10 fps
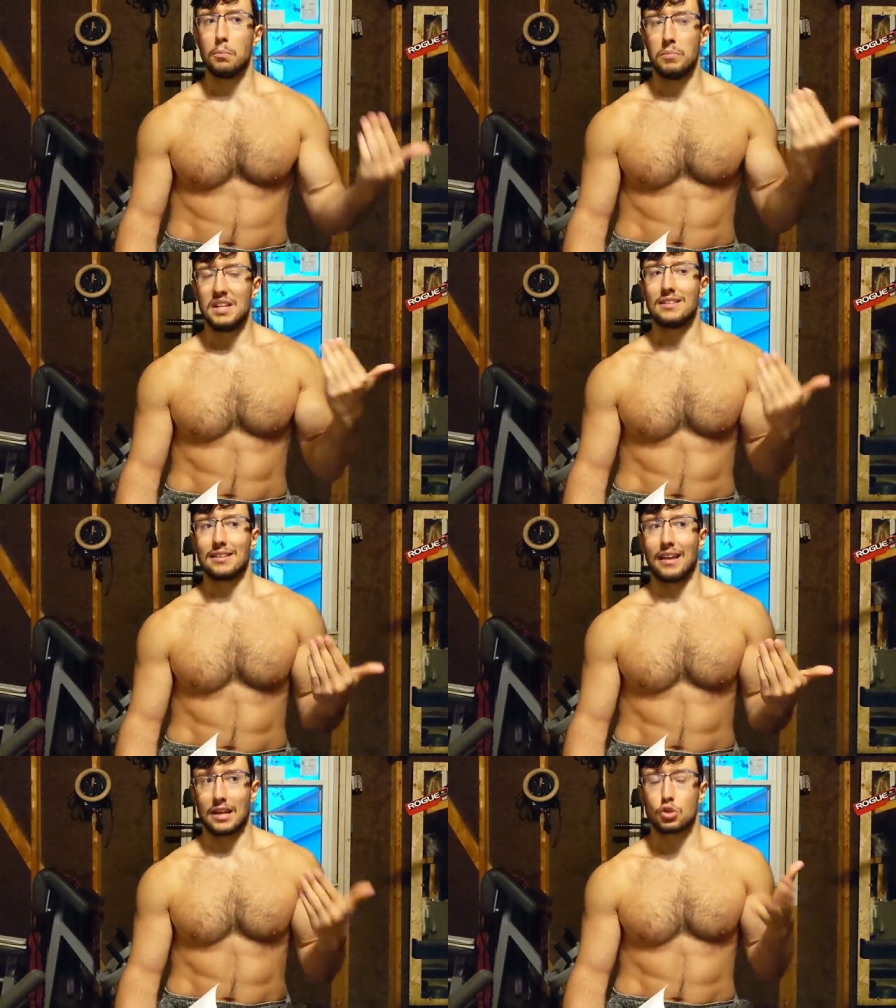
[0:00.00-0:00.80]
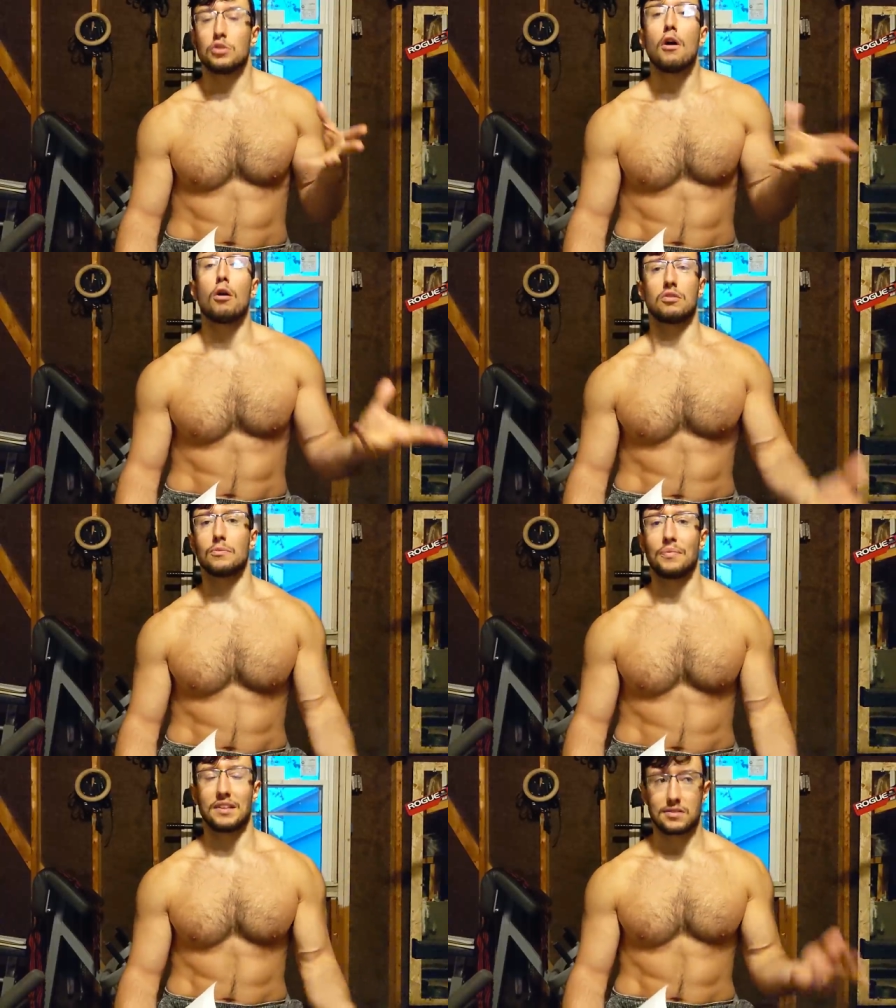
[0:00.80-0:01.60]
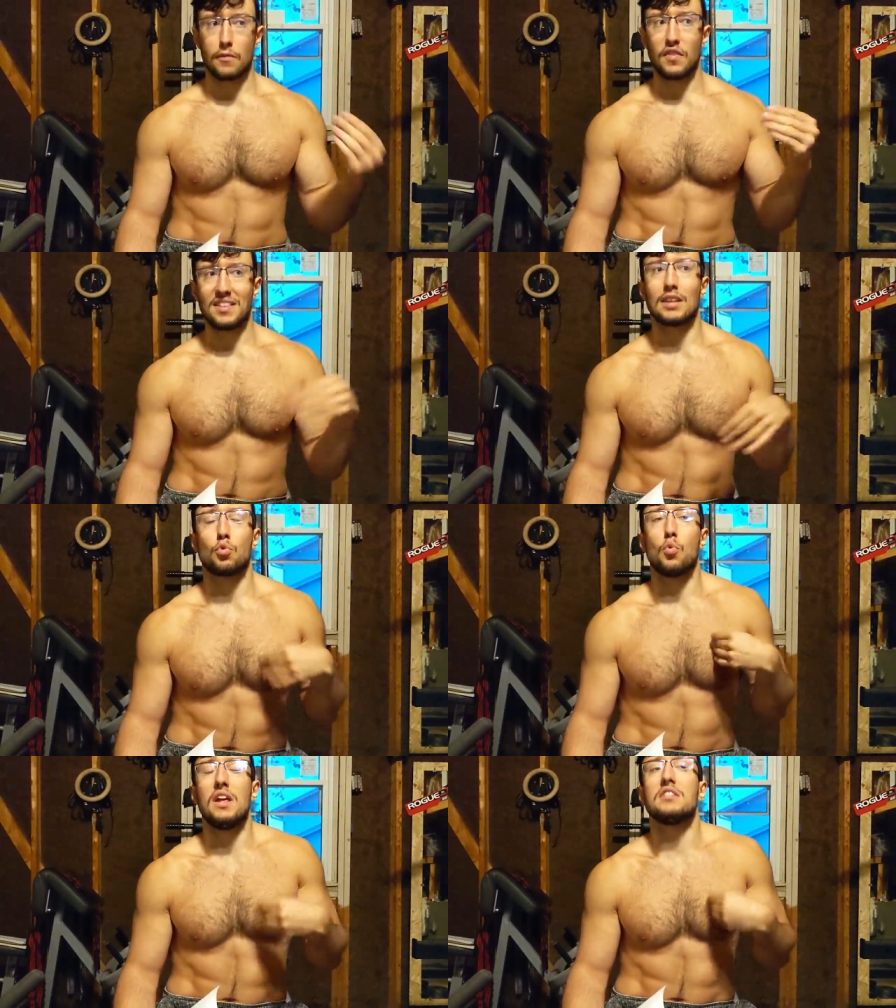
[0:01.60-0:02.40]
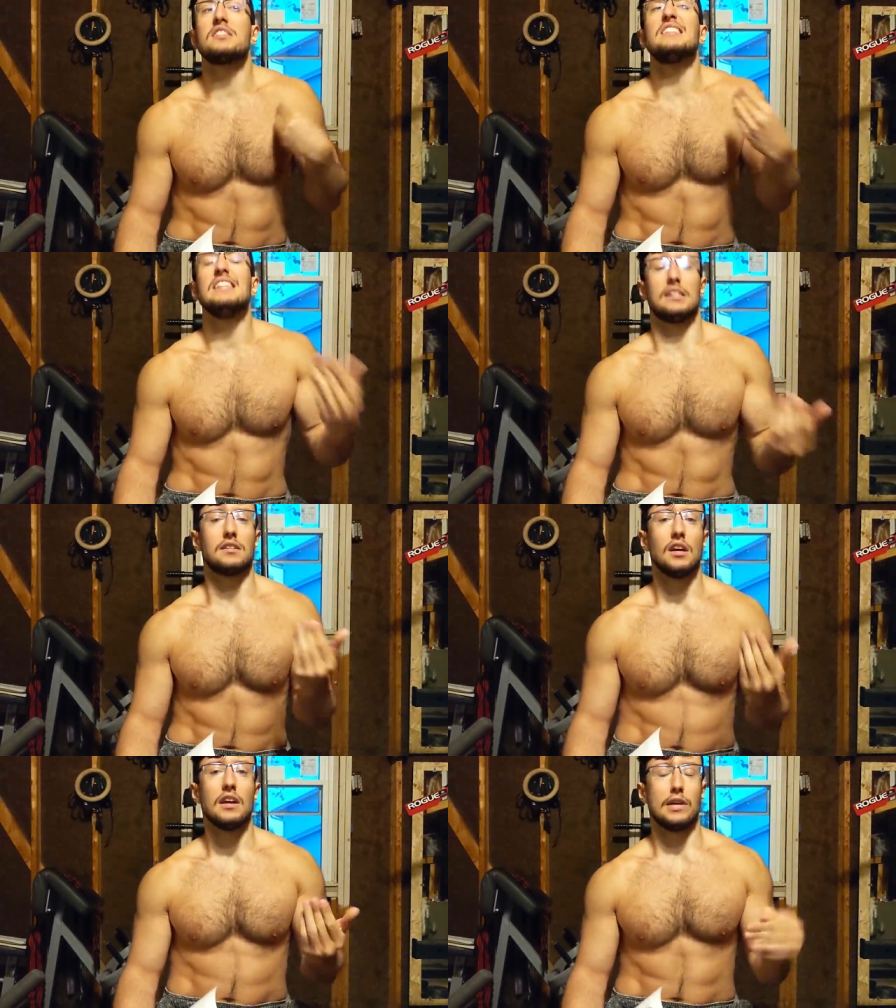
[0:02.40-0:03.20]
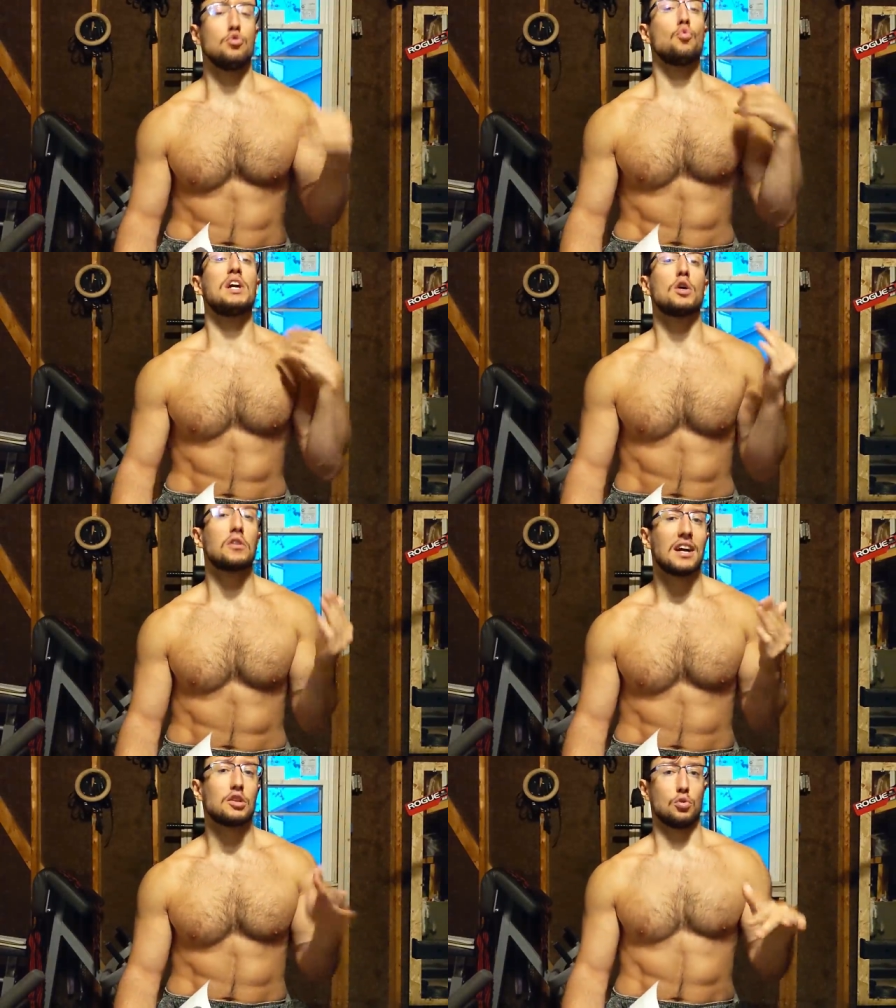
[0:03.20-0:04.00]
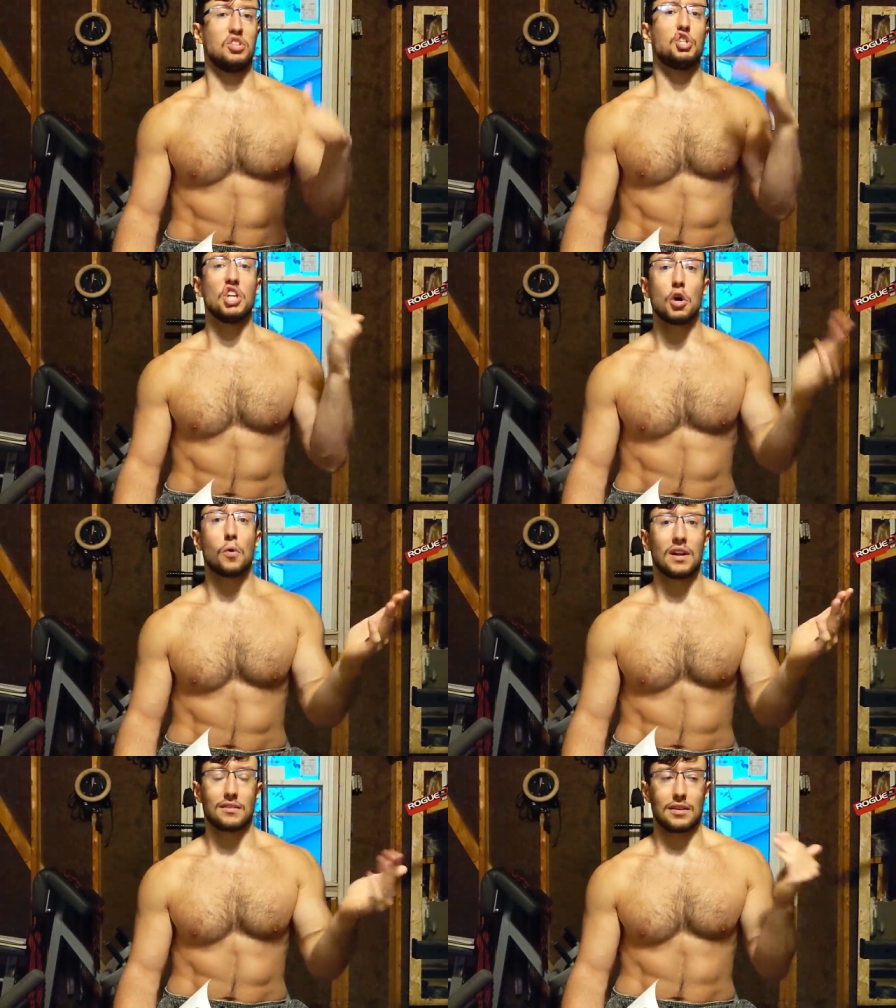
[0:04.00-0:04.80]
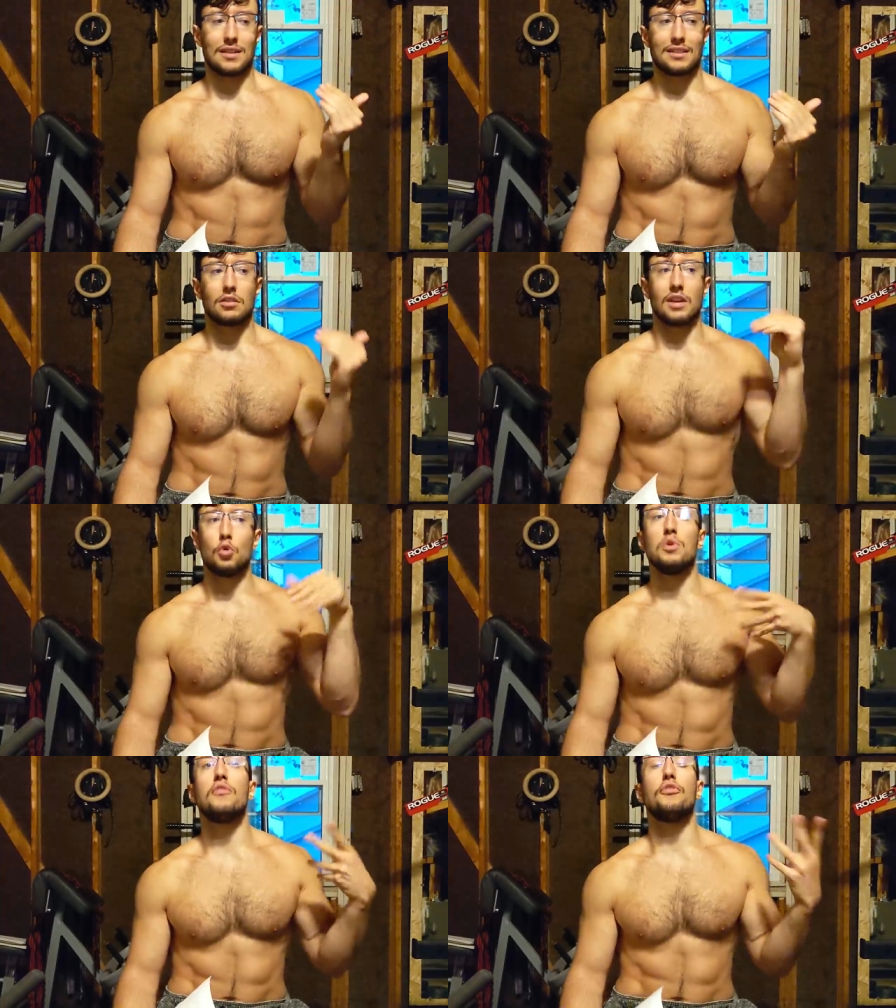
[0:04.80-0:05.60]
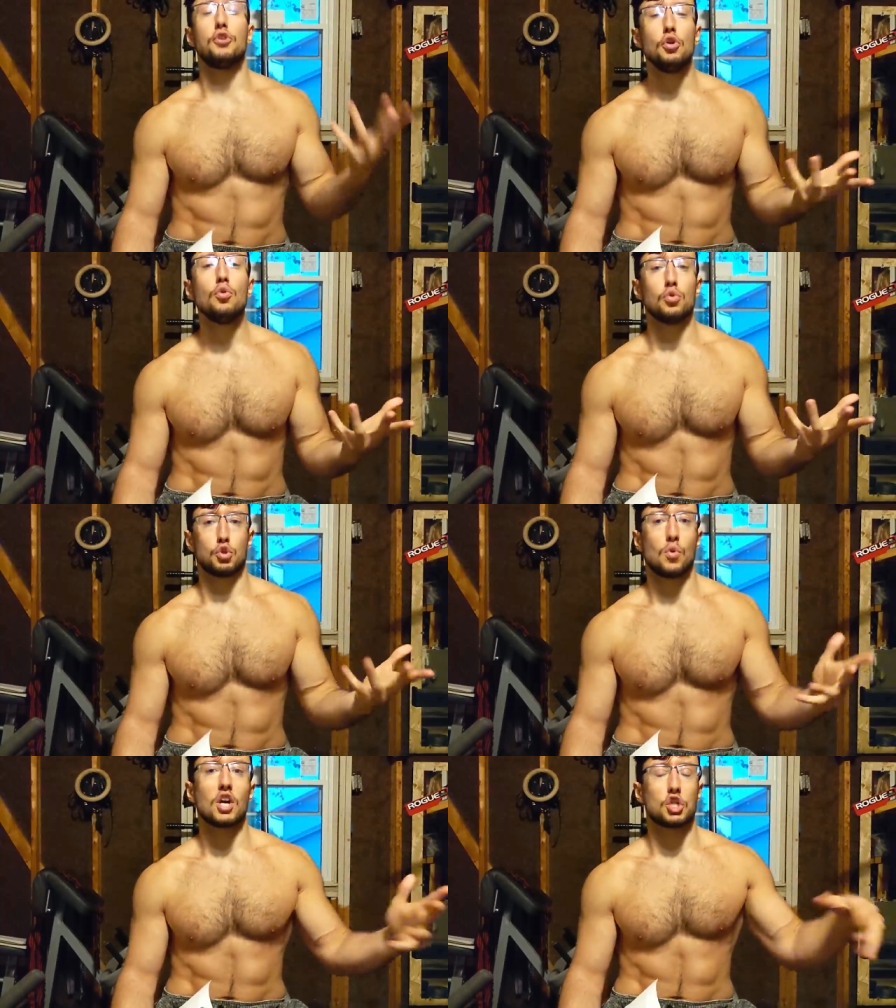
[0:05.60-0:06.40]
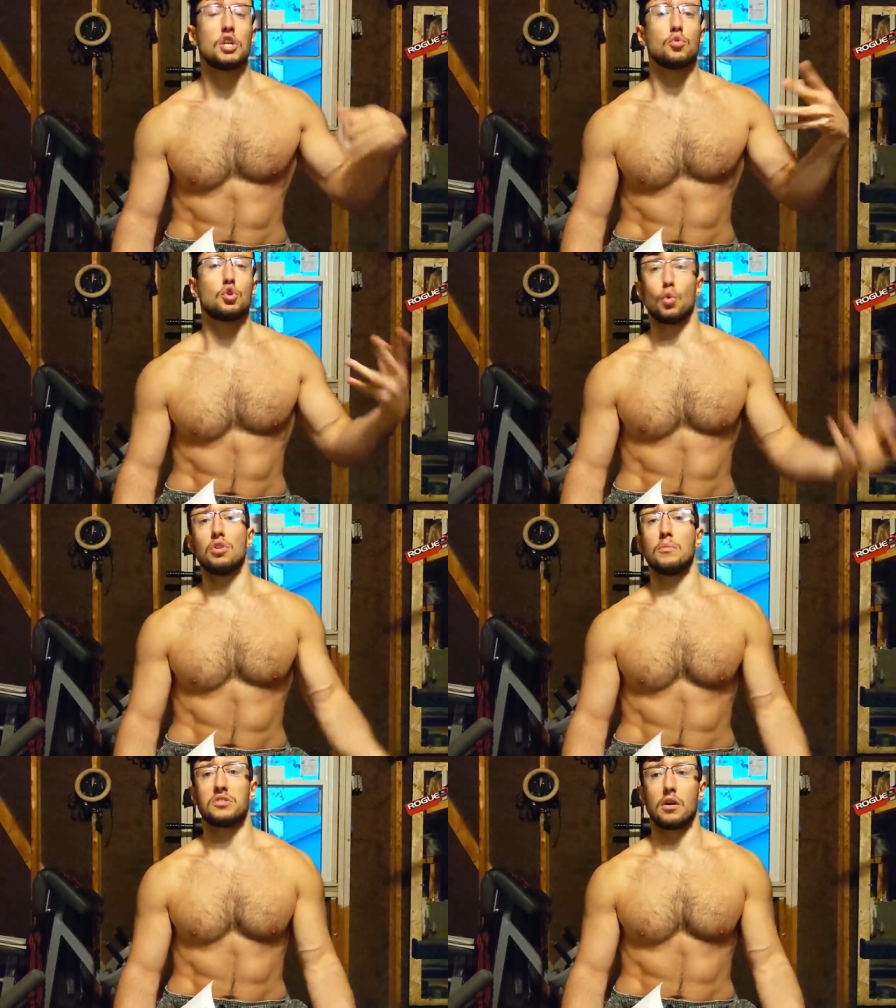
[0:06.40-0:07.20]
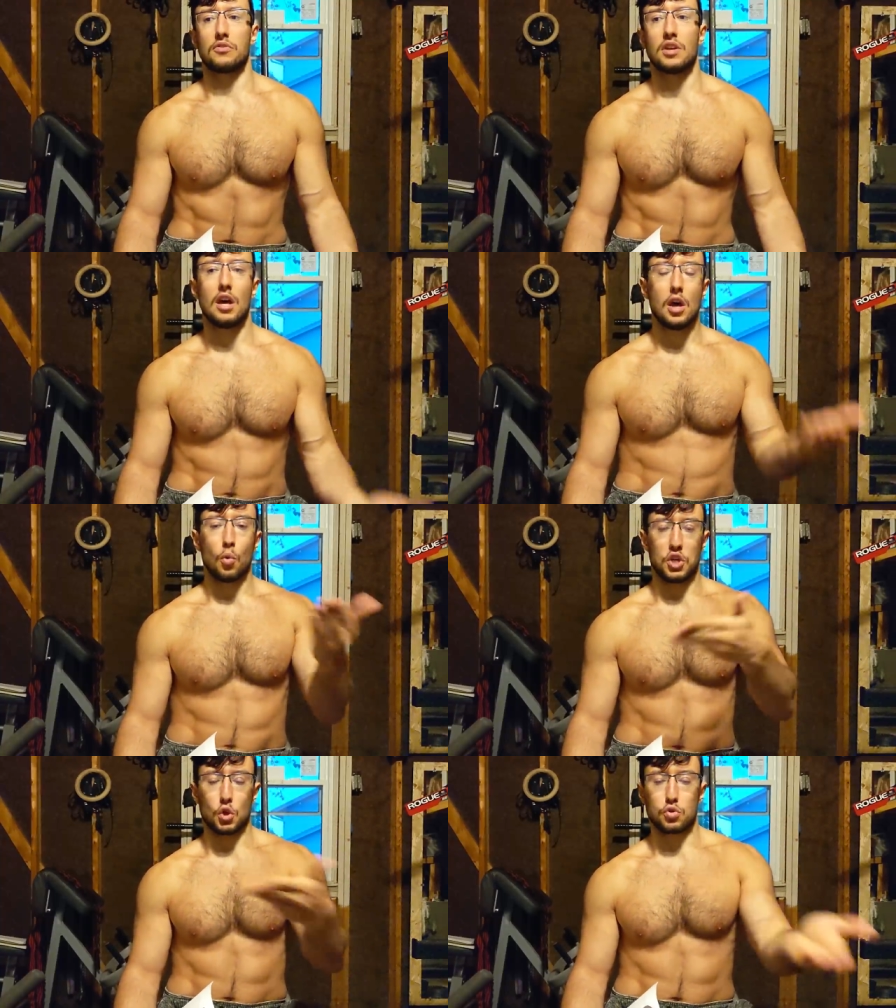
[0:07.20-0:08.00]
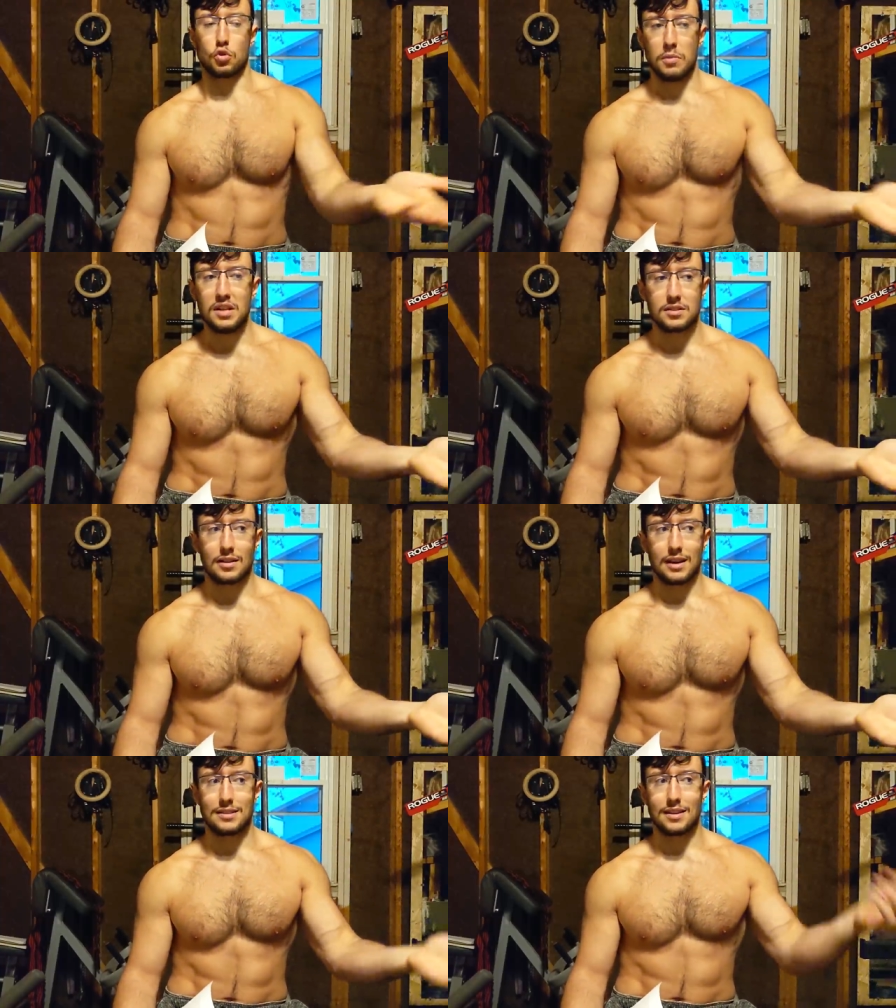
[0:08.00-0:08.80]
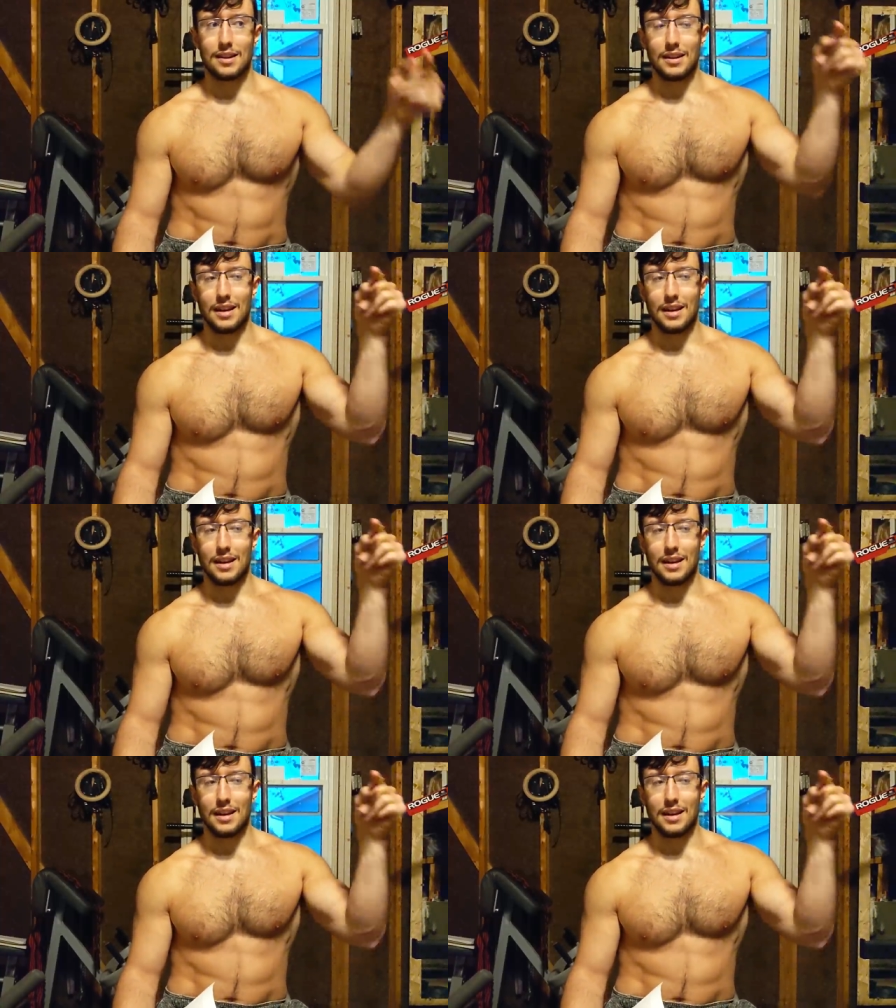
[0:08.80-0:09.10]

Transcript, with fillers: meaning that it's an art. It's something that we seek. And you recognize a degenerate in that they refuse to actually control themselves, which also means that